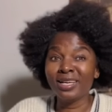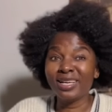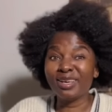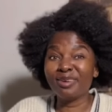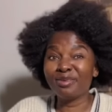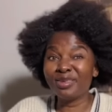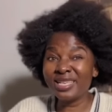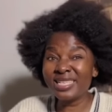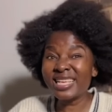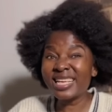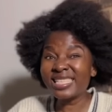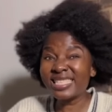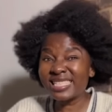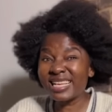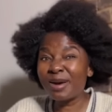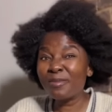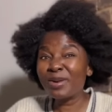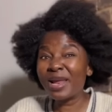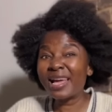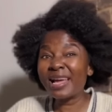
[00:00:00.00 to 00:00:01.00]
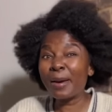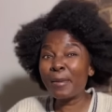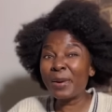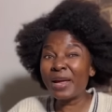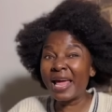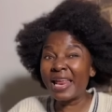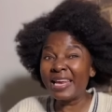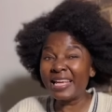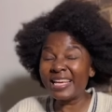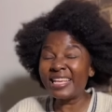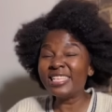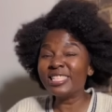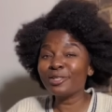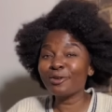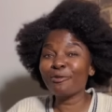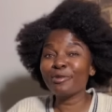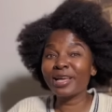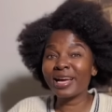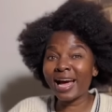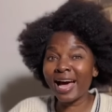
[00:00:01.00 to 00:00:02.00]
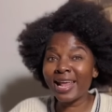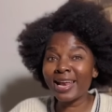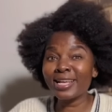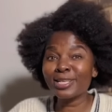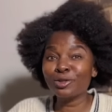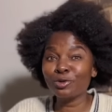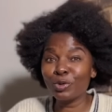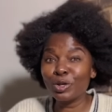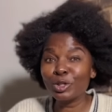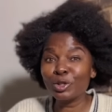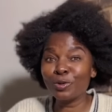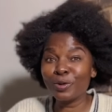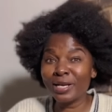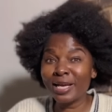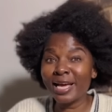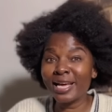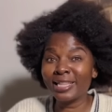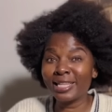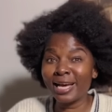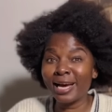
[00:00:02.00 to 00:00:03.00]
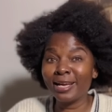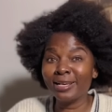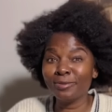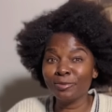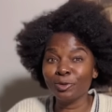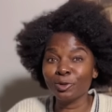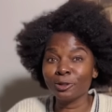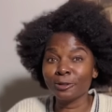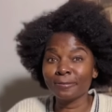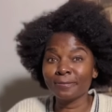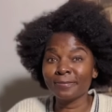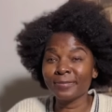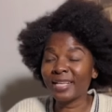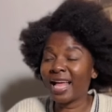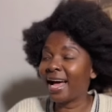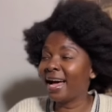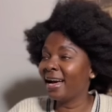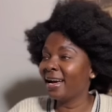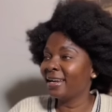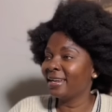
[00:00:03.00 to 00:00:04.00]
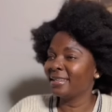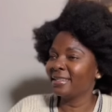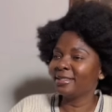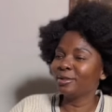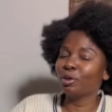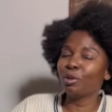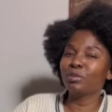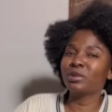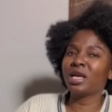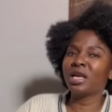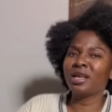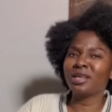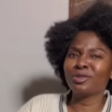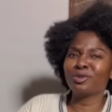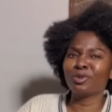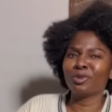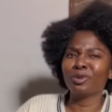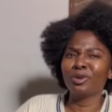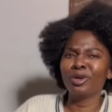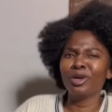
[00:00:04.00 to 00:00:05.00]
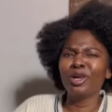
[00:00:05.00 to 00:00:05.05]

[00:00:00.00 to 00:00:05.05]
if these are some like an inch of the colors you were showing her at the honeymoon, ah, Nomtandazo,